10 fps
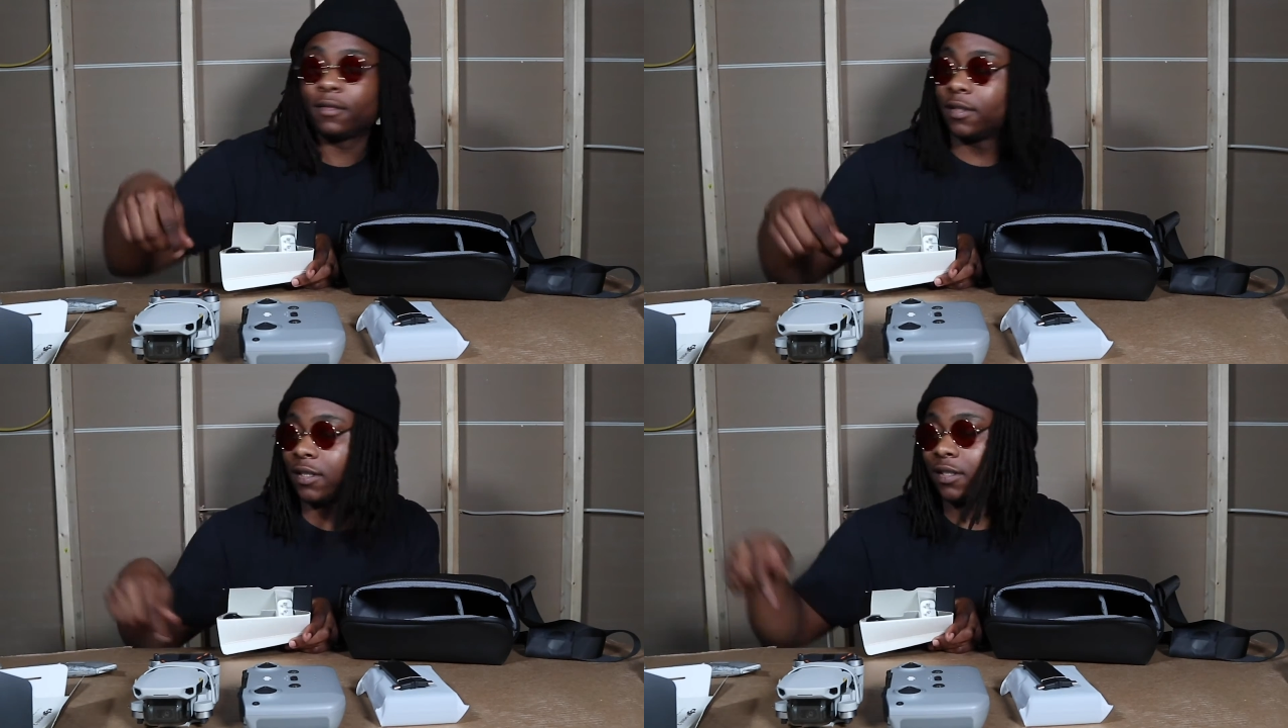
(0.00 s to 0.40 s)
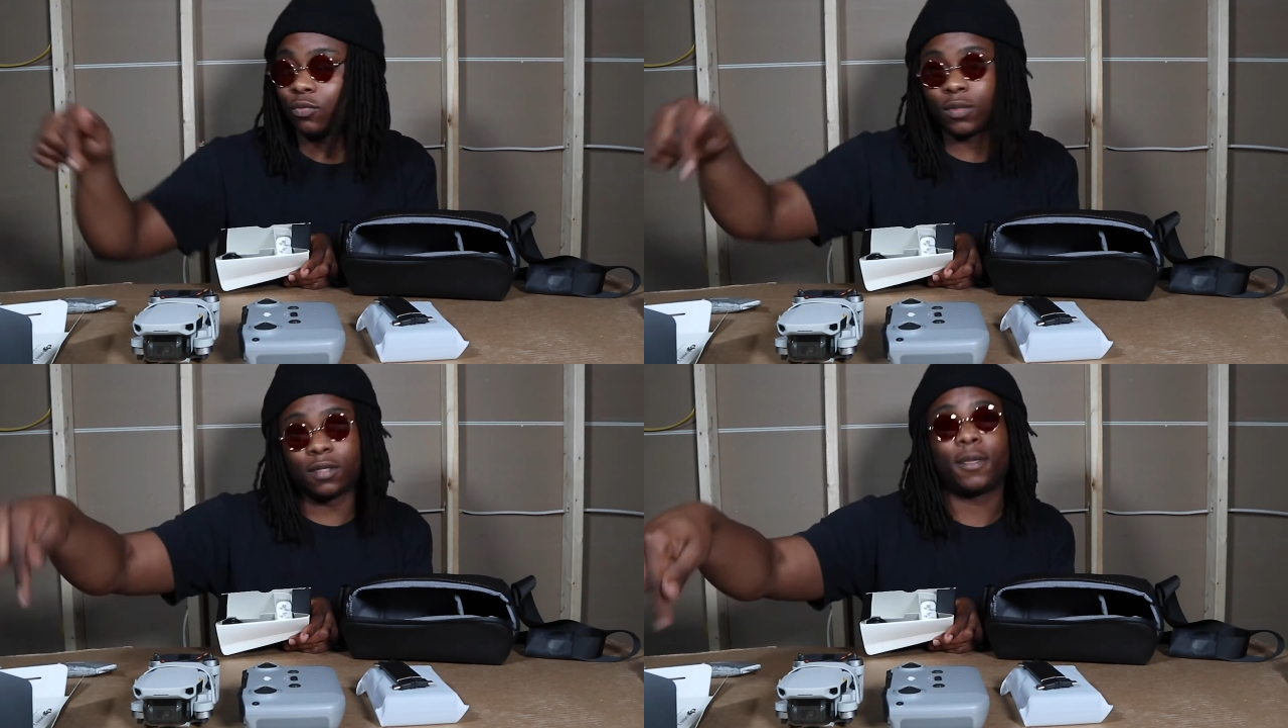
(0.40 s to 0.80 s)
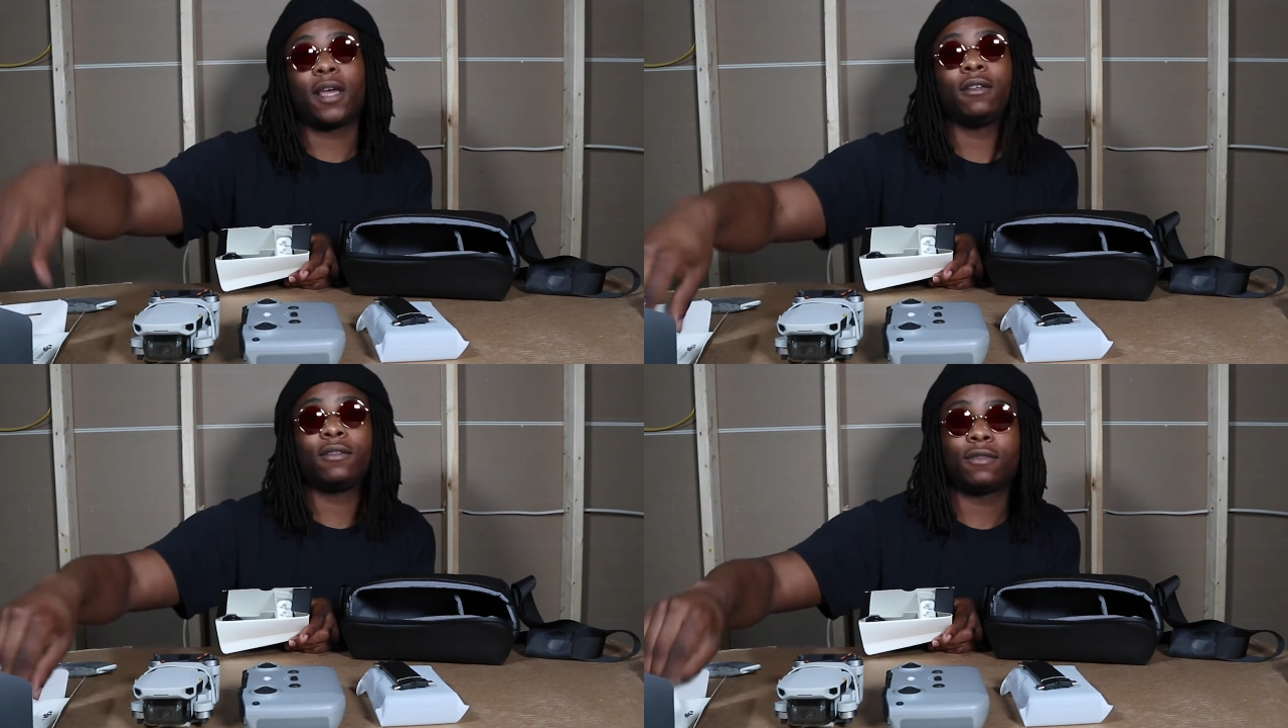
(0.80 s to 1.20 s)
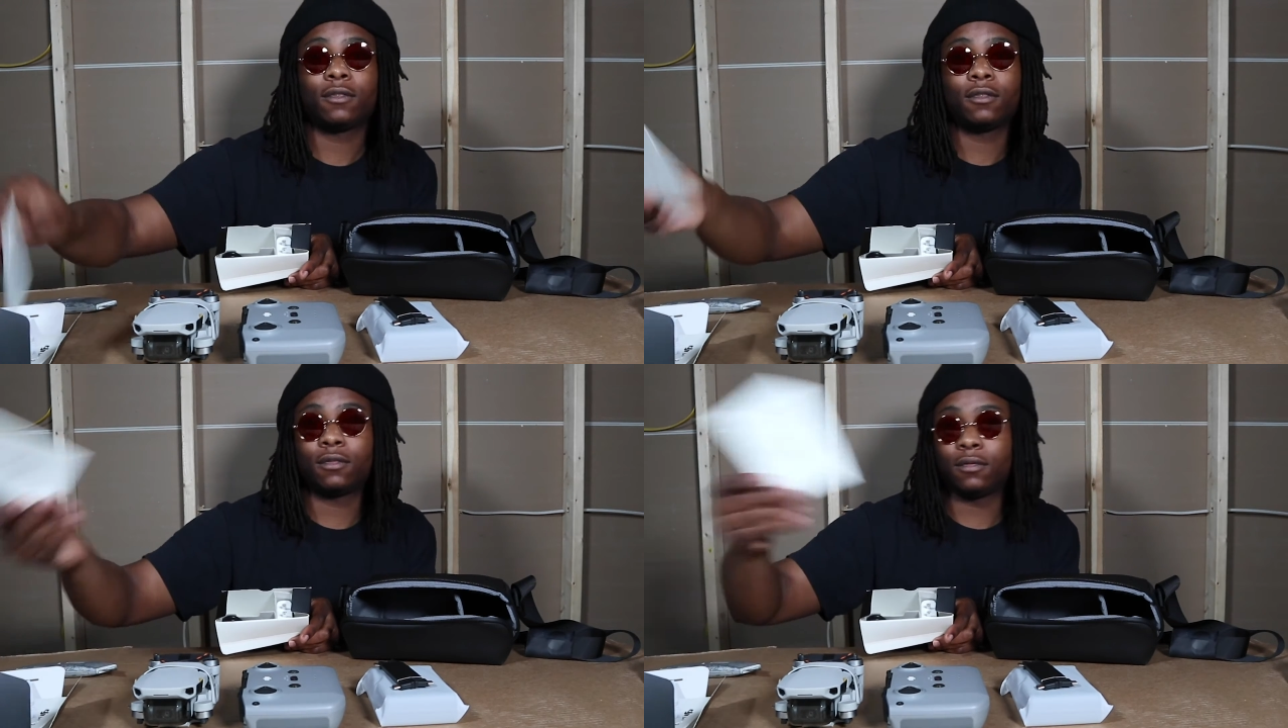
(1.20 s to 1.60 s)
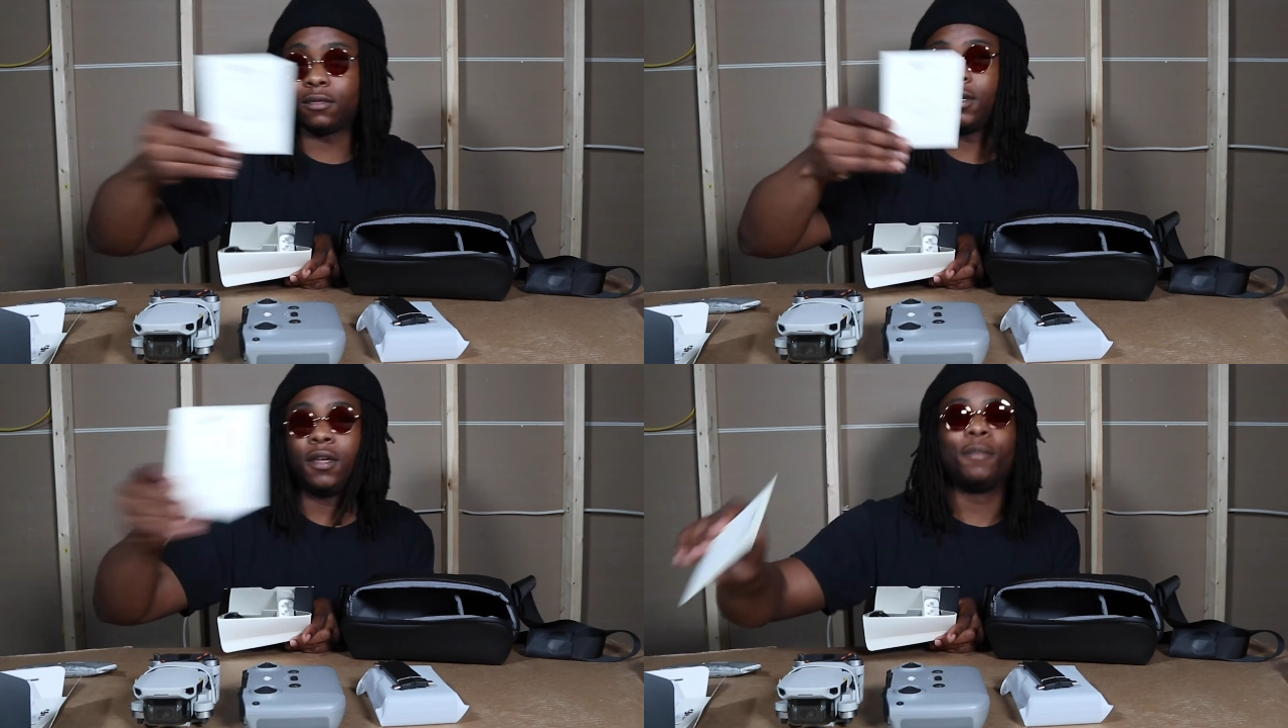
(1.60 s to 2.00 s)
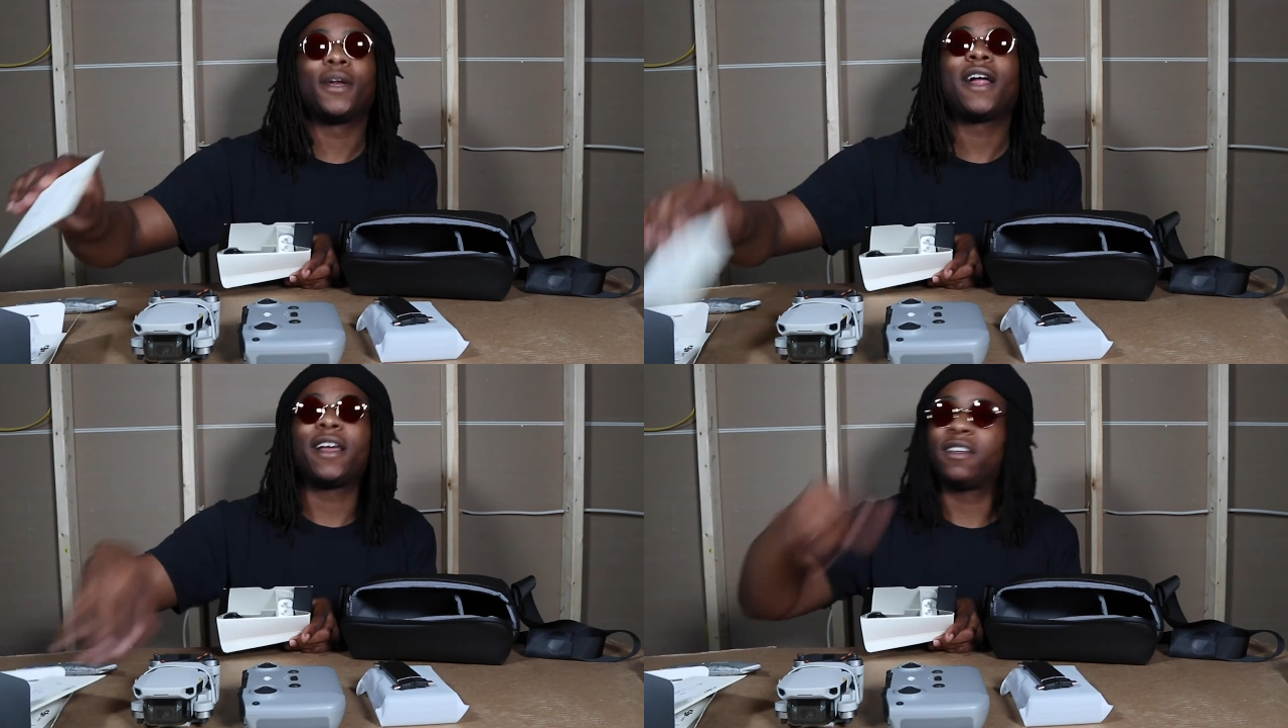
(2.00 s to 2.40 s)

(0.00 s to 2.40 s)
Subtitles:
See, this is what the manual for, but I like